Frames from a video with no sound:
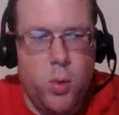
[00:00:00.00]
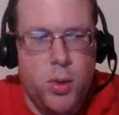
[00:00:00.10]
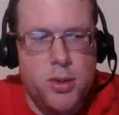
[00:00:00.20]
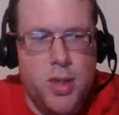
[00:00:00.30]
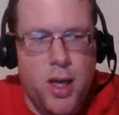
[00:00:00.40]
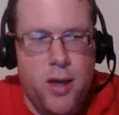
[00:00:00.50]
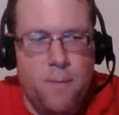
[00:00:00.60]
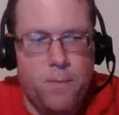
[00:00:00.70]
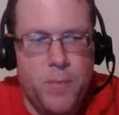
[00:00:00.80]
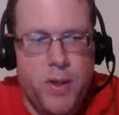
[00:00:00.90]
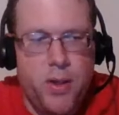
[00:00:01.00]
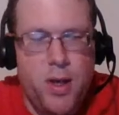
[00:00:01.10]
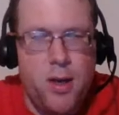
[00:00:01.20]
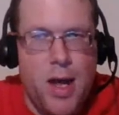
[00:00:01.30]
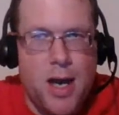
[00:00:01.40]
was that he
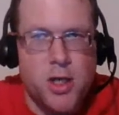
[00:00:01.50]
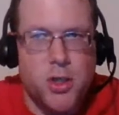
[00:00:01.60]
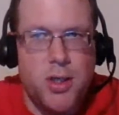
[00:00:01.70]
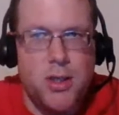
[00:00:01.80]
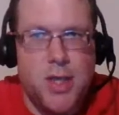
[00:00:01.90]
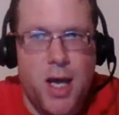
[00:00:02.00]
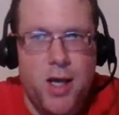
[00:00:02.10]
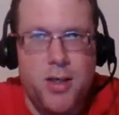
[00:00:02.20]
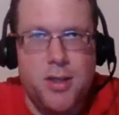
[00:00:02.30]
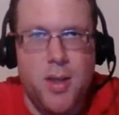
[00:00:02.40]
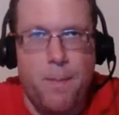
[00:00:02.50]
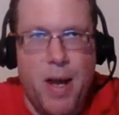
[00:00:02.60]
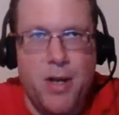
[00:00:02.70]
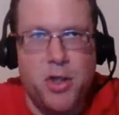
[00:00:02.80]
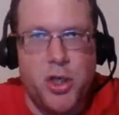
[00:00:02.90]
didn't actually intend to
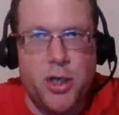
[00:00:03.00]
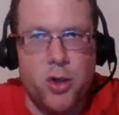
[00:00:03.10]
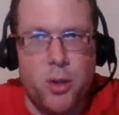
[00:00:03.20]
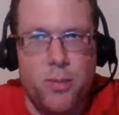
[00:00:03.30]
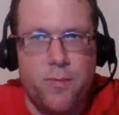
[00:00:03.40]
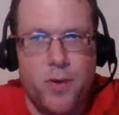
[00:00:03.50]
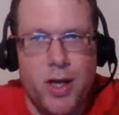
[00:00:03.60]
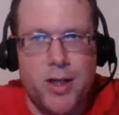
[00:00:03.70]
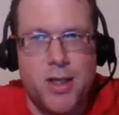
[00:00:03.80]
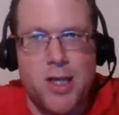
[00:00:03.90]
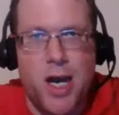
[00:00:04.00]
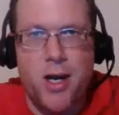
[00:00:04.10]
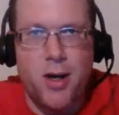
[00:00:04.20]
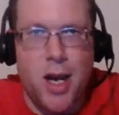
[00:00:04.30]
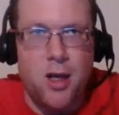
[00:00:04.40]
bench Ingram for like the
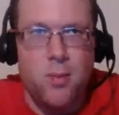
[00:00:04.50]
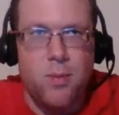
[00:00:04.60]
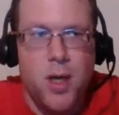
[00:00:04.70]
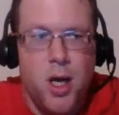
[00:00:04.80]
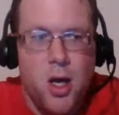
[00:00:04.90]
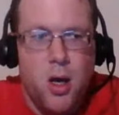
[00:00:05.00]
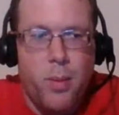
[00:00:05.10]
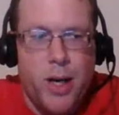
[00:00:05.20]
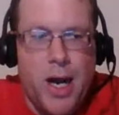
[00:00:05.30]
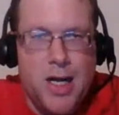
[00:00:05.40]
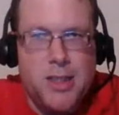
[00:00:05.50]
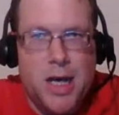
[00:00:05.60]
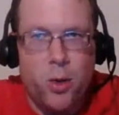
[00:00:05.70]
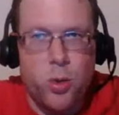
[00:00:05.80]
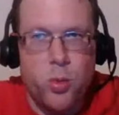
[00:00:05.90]
entire game, but
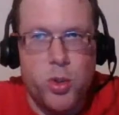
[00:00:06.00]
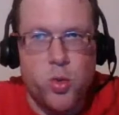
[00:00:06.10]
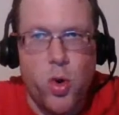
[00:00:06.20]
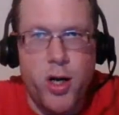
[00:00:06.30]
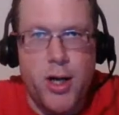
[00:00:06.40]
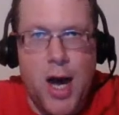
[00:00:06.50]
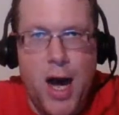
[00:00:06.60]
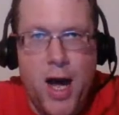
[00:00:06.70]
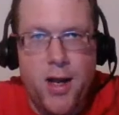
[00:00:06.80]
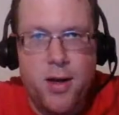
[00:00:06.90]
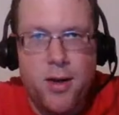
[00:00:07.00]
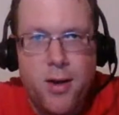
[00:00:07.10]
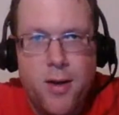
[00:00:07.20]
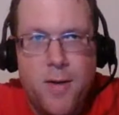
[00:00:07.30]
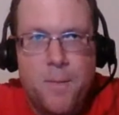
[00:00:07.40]
Hightower was running hot,
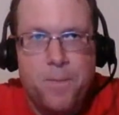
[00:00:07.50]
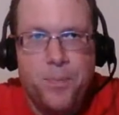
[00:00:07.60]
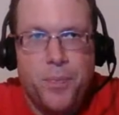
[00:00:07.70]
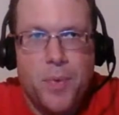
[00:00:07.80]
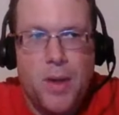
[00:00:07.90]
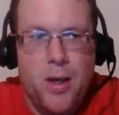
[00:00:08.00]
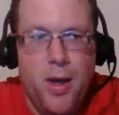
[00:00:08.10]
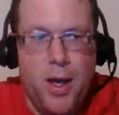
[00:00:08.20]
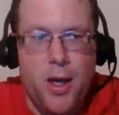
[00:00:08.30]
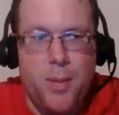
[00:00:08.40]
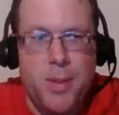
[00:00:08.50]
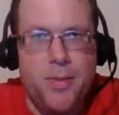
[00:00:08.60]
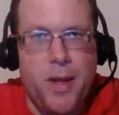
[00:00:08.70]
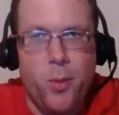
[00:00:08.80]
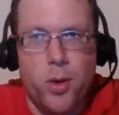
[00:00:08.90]
and I
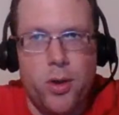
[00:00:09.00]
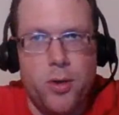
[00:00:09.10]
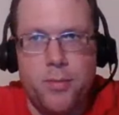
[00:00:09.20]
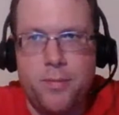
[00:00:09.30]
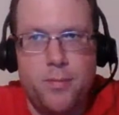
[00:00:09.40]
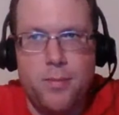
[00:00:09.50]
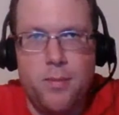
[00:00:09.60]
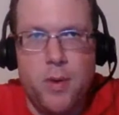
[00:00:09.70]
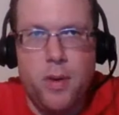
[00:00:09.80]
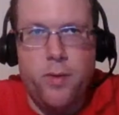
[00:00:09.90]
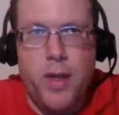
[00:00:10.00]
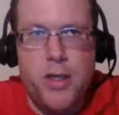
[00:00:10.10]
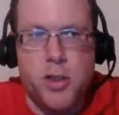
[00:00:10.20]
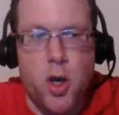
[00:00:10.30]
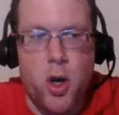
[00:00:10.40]
mean they
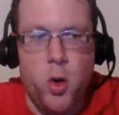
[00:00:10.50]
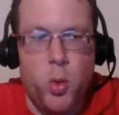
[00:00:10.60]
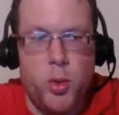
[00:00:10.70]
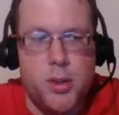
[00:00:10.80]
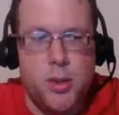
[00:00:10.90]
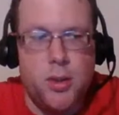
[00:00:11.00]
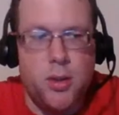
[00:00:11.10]
just owned